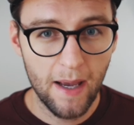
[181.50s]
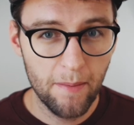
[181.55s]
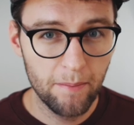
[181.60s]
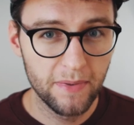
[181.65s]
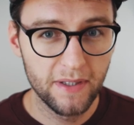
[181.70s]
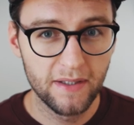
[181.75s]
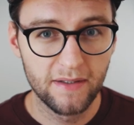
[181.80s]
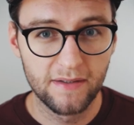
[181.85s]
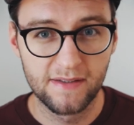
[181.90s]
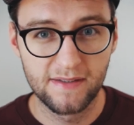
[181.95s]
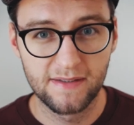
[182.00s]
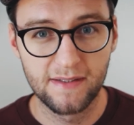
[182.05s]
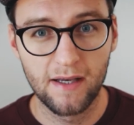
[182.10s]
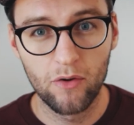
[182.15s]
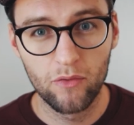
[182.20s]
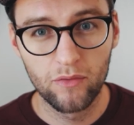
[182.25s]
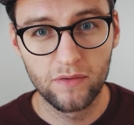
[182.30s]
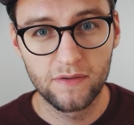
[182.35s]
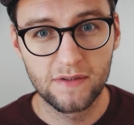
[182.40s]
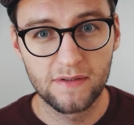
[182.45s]
ambient
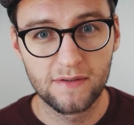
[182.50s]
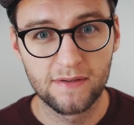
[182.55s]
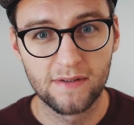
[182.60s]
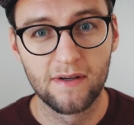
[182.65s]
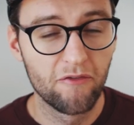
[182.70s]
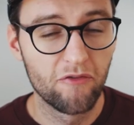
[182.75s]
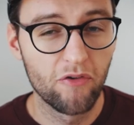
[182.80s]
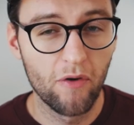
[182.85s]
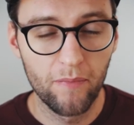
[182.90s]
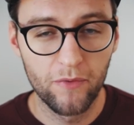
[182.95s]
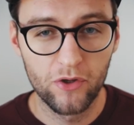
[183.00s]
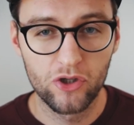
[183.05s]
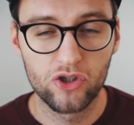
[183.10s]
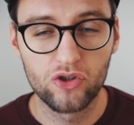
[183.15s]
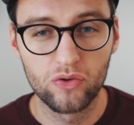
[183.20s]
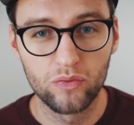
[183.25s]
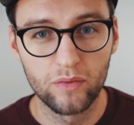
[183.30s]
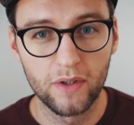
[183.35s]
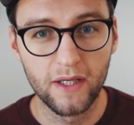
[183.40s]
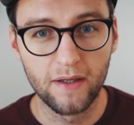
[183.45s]
sounds from the
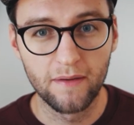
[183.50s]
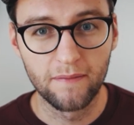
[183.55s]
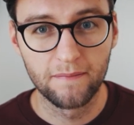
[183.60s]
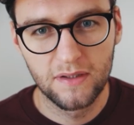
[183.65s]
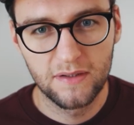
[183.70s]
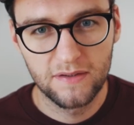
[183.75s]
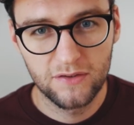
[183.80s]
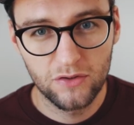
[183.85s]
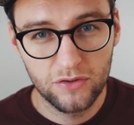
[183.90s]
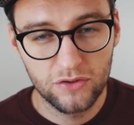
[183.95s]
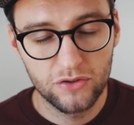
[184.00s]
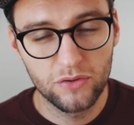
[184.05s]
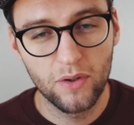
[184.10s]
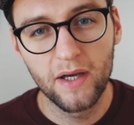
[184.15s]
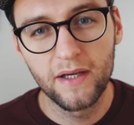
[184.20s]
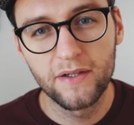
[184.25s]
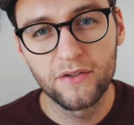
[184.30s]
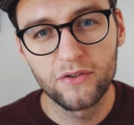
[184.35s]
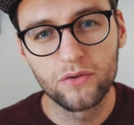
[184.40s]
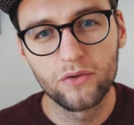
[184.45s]
shooting. So
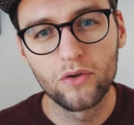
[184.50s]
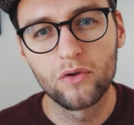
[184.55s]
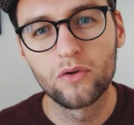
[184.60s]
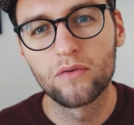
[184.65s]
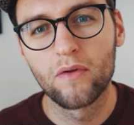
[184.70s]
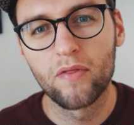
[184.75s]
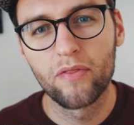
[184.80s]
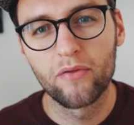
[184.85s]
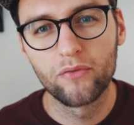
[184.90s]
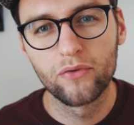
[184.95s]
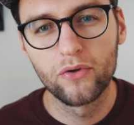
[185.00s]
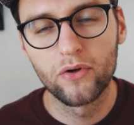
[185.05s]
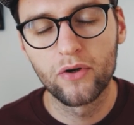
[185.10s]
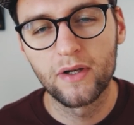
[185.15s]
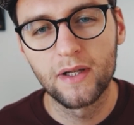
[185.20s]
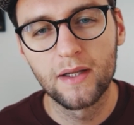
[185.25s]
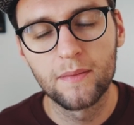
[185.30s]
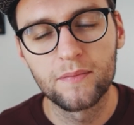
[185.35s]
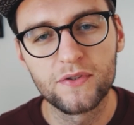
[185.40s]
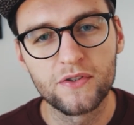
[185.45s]
try to go through your
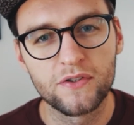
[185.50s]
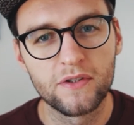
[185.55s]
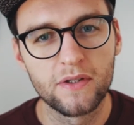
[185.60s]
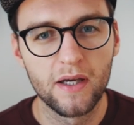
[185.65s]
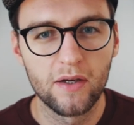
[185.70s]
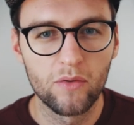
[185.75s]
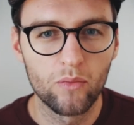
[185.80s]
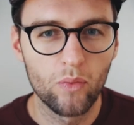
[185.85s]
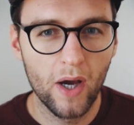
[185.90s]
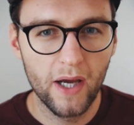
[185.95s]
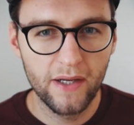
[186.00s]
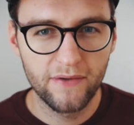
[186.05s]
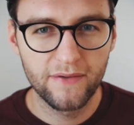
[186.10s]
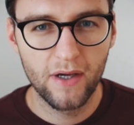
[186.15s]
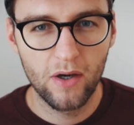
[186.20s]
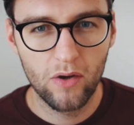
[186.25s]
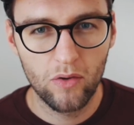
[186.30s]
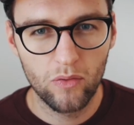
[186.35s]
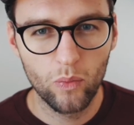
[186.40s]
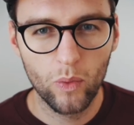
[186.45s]
clips and write
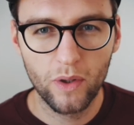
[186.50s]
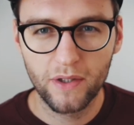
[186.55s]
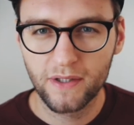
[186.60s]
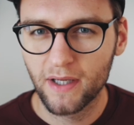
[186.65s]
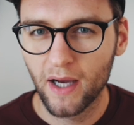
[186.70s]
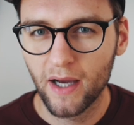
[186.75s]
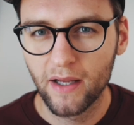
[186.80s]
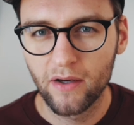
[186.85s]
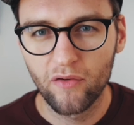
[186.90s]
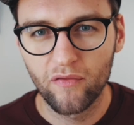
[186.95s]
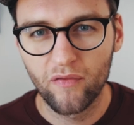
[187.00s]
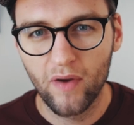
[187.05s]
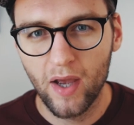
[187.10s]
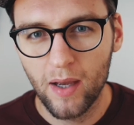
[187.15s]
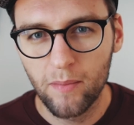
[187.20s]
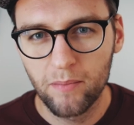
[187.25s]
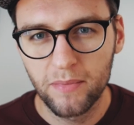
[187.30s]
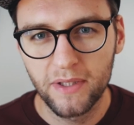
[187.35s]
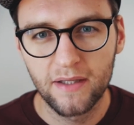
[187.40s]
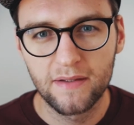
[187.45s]
down what kind of
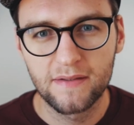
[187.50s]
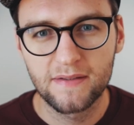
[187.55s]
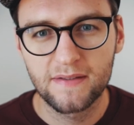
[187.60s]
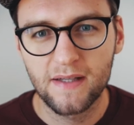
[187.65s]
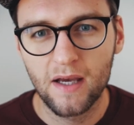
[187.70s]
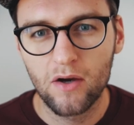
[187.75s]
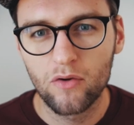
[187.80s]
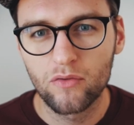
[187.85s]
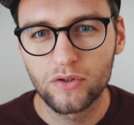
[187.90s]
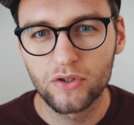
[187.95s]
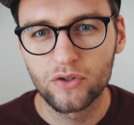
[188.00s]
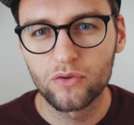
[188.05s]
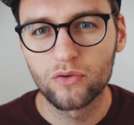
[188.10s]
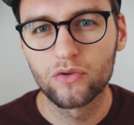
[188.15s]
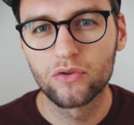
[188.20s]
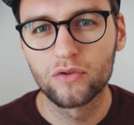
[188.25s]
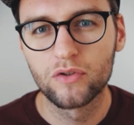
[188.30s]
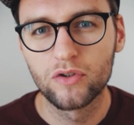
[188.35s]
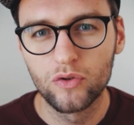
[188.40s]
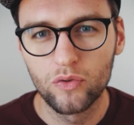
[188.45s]
ambient sound you
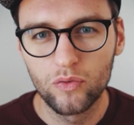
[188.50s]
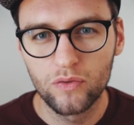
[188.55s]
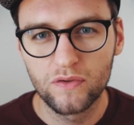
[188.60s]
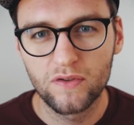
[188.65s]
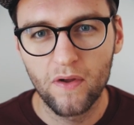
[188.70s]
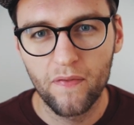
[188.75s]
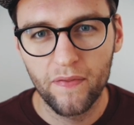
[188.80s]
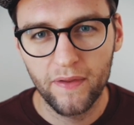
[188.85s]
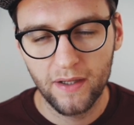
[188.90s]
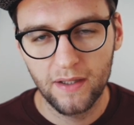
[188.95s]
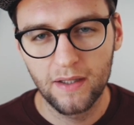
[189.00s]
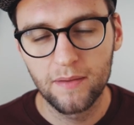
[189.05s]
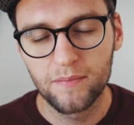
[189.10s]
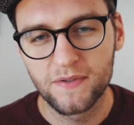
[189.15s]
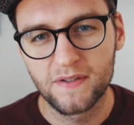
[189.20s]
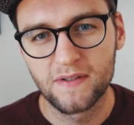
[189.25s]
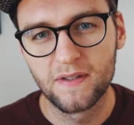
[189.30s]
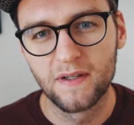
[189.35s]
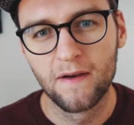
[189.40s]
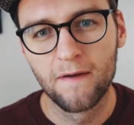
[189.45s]
could use on the
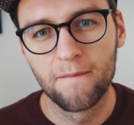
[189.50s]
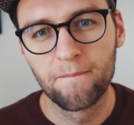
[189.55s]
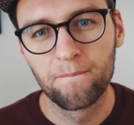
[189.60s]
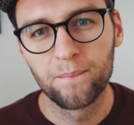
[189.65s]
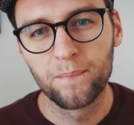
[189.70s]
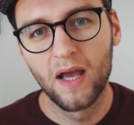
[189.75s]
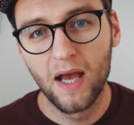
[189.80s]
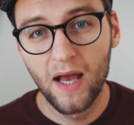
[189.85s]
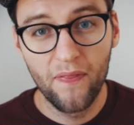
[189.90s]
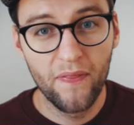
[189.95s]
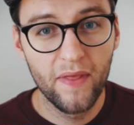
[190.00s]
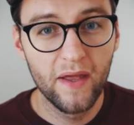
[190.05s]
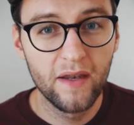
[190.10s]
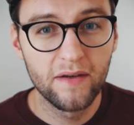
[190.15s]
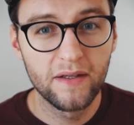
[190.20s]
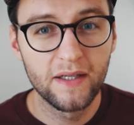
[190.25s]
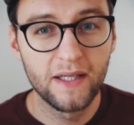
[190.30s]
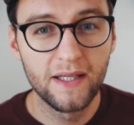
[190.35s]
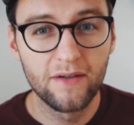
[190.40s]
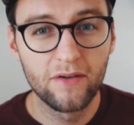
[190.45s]
clips, and
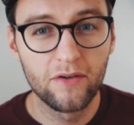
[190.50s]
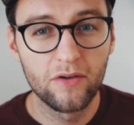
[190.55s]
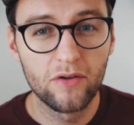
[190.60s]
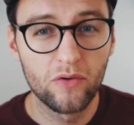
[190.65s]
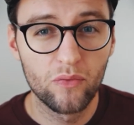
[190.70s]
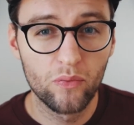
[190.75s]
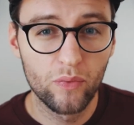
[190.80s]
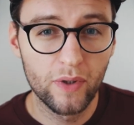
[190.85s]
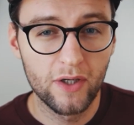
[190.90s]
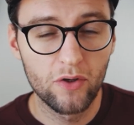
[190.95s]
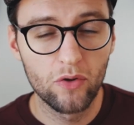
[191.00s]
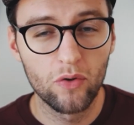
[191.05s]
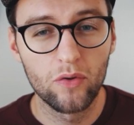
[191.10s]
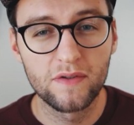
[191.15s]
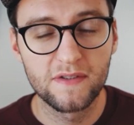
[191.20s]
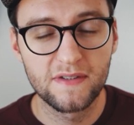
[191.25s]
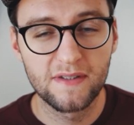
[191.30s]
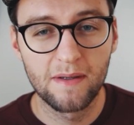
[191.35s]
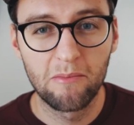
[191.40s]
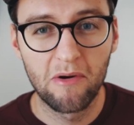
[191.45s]
then either
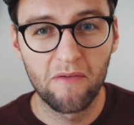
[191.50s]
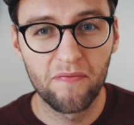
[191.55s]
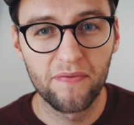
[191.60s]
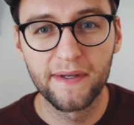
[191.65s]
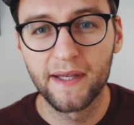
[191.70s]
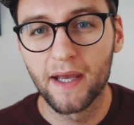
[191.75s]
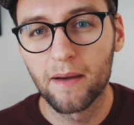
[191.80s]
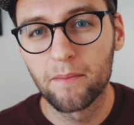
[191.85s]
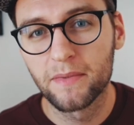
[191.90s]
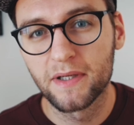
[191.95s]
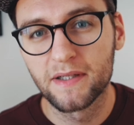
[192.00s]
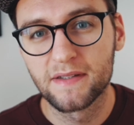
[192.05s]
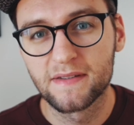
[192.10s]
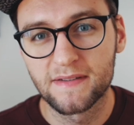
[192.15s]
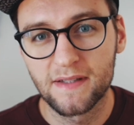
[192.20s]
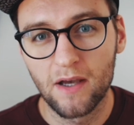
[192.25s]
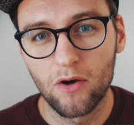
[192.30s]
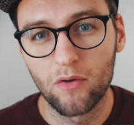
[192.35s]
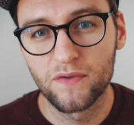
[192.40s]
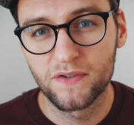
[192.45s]
record some of the ambient
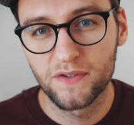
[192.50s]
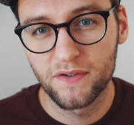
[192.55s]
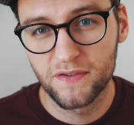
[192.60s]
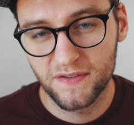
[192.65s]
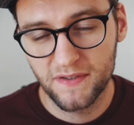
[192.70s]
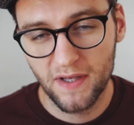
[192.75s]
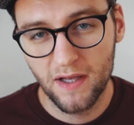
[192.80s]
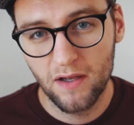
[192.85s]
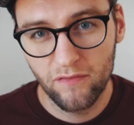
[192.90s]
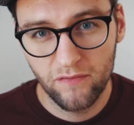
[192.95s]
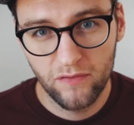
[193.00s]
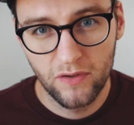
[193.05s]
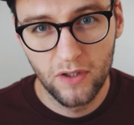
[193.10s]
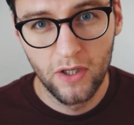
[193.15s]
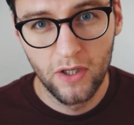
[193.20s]
sounds yourself